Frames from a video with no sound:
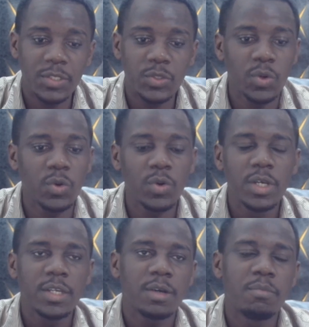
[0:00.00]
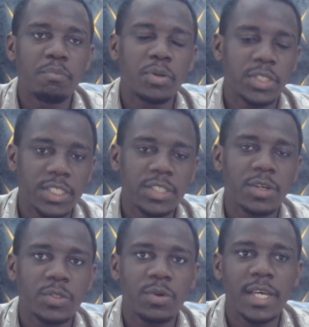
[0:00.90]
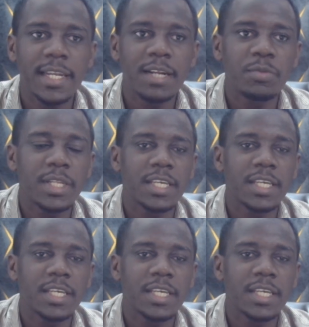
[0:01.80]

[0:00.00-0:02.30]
So Pochettino has gone ahead and really